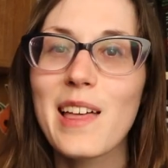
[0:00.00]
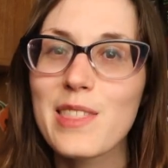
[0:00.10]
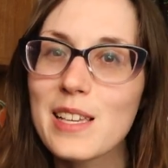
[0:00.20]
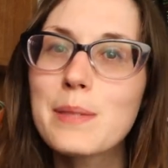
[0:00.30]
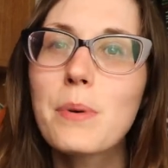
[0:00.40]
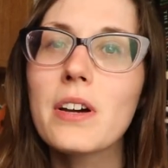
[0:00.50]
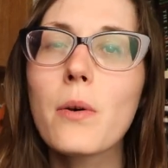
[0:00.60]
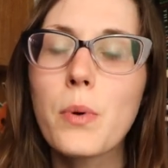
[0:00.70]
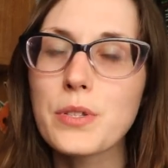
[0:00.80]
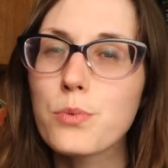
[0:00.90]
This
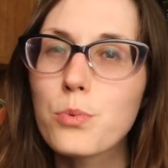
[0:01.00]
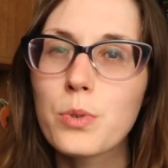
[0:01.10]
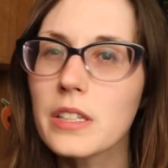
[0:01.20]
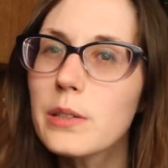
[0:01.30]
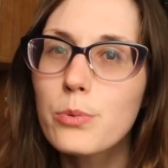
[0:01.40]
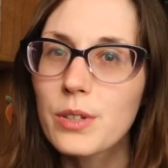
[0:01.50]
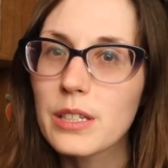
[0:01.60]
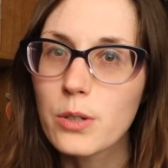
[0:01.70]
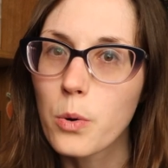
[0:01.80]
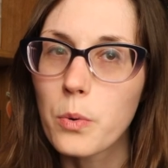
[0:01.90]
book was really,
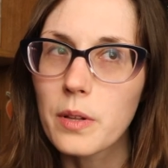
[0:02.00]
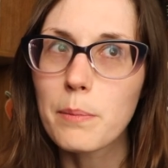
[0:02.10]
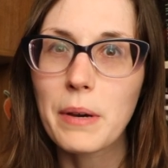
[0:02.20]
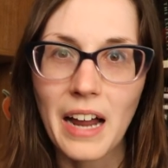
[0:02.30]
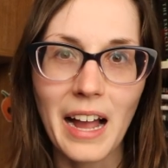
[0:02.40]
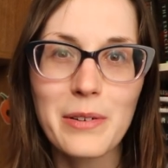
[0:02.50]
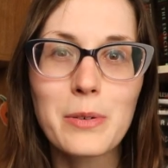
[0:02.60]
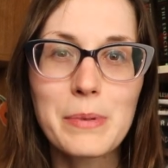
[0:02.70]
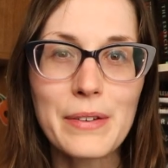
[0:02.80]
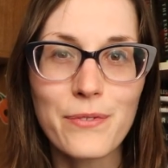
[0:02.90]
really cool, but I
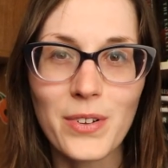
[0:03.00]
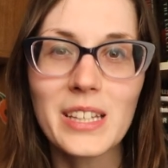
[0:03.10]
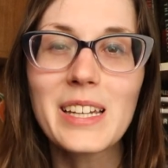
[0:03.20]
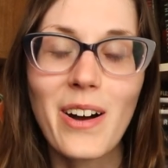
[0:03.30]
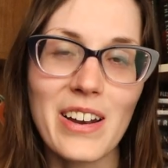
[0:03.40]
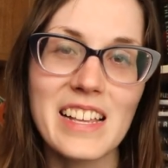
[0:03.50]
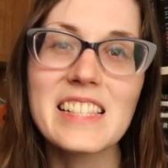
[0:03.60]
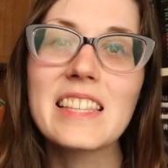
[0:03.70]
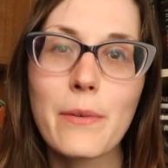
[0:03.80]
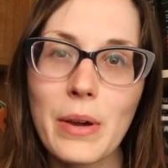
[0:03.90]
will be fully
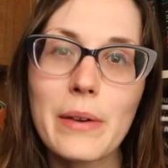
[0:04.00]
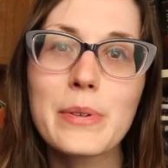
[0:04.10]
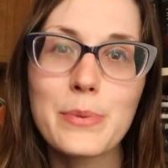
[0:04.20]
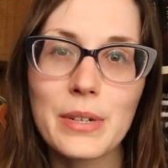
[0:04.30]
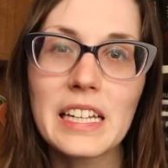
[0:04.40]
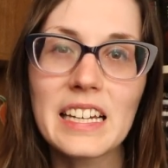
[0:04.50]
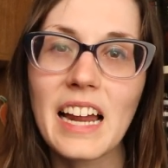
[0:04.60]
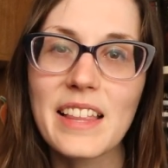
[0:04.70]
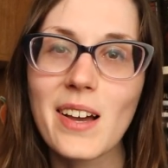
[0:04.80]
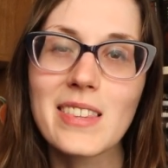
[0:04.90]
honest that when I was reading
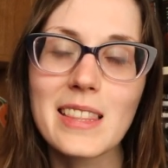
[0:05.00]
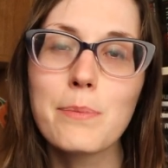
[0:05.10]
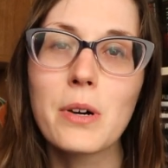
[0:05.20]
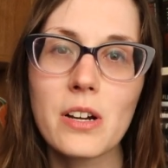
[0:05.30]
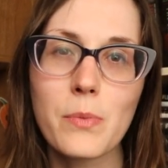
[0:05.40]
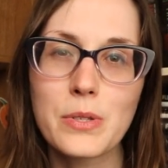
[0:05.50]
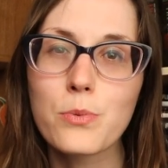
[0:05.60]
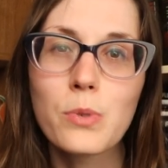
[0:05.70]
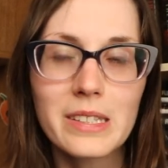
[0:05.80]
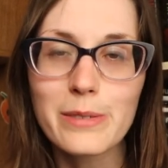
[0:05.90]
it, I thought that the book was
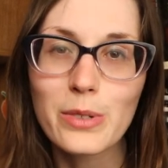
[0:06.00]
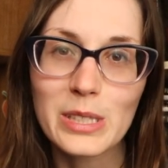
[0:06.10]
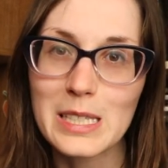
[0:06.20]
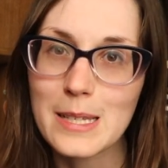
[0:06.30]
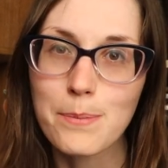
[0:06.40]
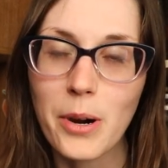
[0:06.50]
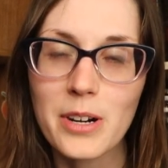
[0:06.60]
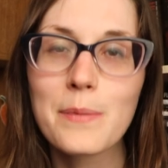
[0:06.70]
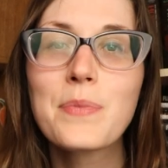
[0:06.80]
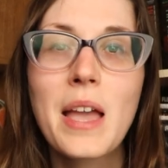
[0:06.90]
really, really
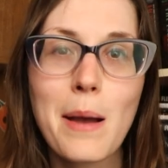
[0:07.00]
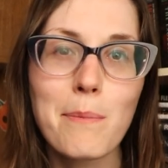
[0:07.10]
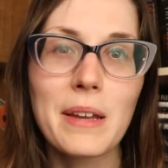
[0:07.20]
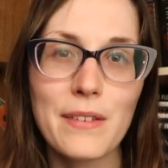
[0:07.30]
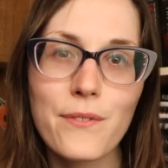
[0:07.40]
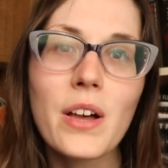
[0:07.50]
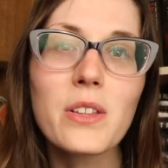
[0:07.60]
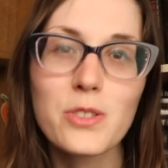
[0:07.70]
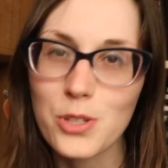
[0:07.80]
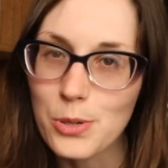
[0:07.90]
smart, but it
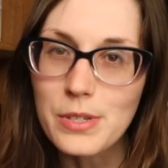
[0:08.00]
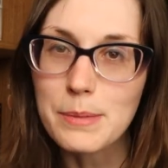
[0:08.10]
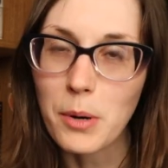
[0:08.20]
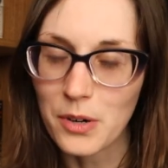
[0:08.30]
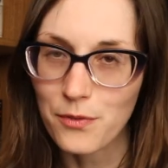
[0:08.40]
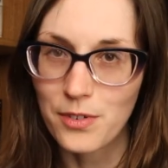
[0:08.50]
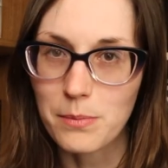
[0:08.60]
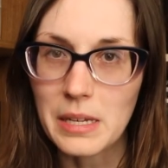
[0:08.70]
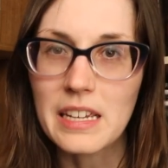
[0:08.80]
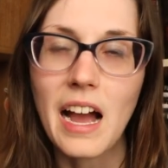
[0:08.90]
felt too smart
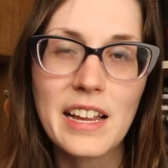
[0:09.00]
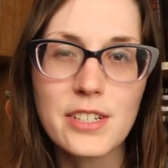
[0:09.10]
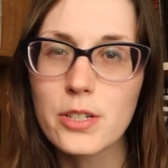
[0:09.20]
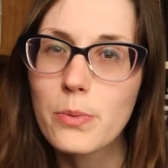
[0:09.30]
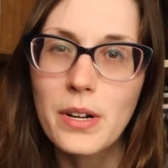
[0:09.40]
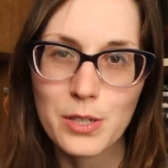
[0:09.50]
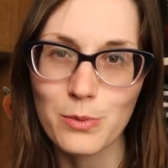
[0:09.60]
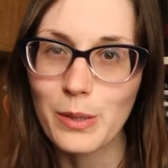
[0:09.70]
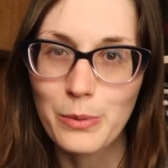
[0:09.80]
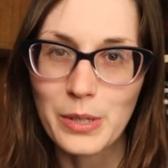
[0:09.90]
for me. I do want
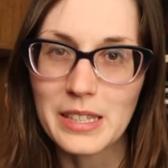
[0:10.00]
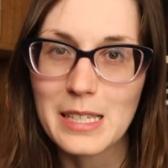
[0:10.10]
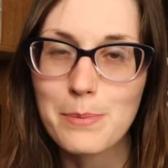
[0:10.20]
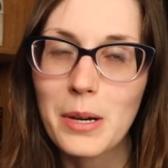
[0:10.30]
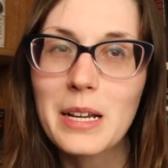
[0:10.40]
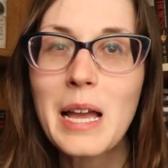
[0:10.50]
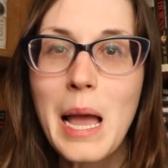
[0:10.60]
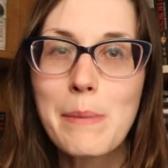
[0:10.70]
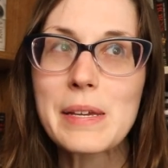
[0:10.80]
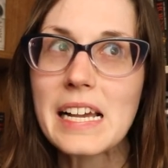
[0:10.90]
to reread this book
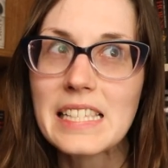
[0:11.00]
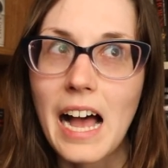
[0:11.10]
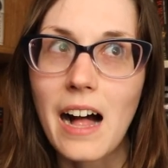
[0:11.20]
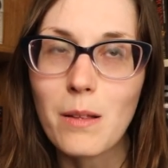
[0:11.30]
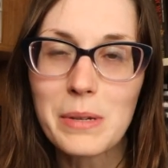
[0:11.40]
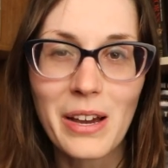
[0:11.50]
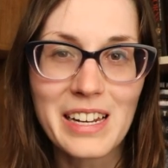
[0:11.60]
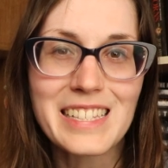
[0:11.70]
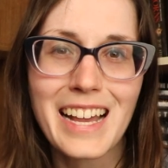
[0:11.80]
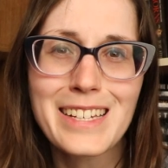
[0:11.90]
because I'll be
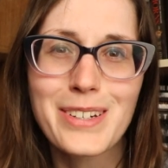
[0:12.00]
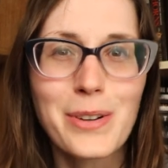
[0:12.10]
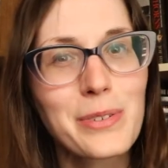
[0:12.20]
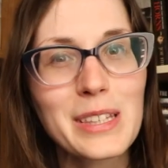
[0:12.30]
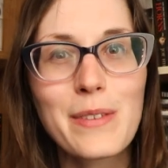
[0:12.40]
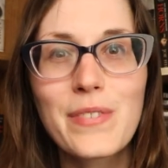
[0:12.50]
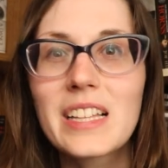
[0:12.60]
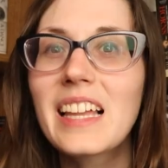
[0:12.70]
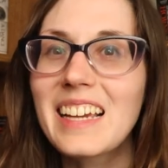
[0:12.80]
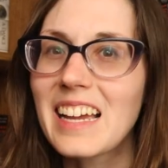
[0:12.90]
honest, I don't really
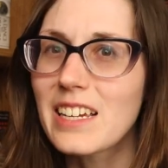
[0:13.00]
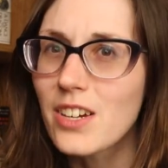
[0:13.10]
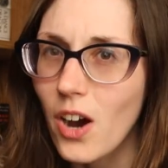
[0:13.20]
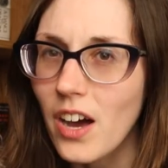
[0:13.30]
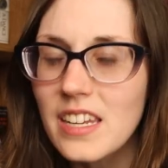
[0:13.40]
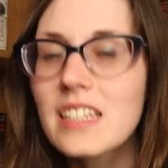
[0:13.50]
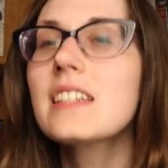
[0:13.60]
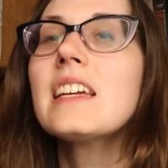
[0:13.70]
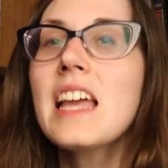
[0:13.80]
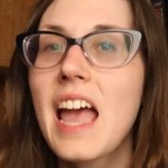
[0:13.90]
feel like I got it.